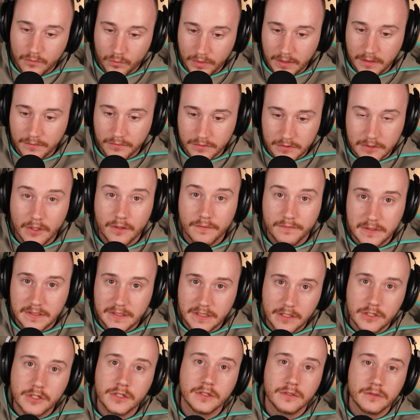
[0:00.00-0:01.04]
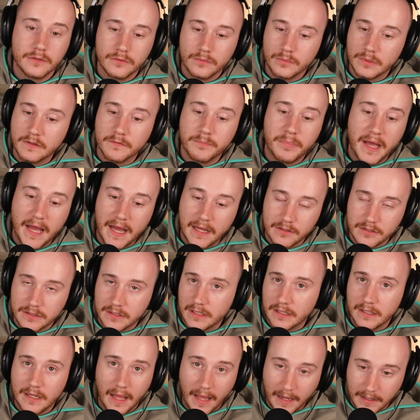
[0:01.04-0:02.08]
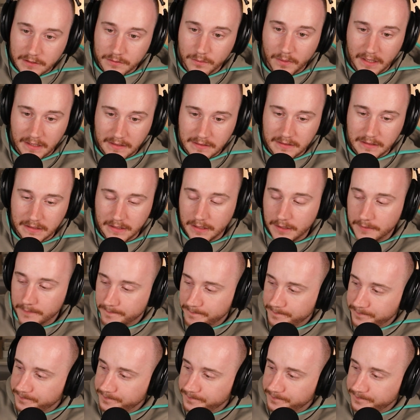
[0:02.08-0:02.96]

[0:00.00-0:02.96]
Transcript: we've resolved this issue, we've patched it, XYZ.